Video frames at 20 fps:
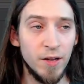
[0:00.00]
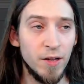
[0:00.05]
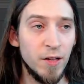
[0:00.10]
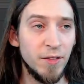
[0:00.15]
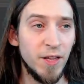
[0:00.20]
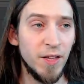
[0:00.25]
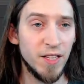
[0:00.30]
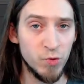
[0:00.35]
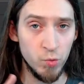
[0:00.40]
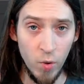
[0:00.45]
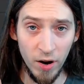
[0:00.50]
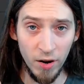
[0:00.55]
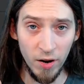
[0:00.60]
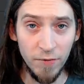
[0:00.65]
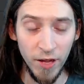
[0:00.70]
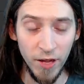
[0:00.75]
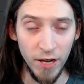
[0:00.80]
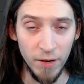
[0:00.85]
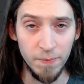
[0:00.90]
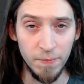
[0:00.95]
That's one
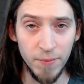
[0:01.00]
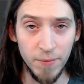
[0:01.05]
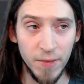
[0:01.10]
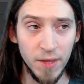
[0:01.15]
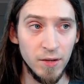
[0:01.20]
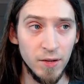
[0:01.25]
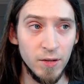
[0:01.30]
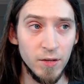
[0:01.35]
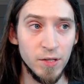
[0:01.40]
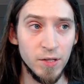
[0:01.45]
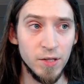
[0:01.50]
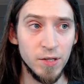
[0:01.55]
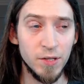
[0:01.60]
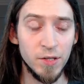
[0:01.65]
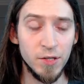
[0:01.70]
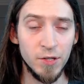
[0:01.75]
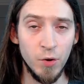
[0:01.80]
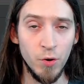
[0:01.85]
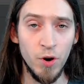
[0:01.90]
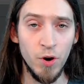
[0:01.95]
thing. So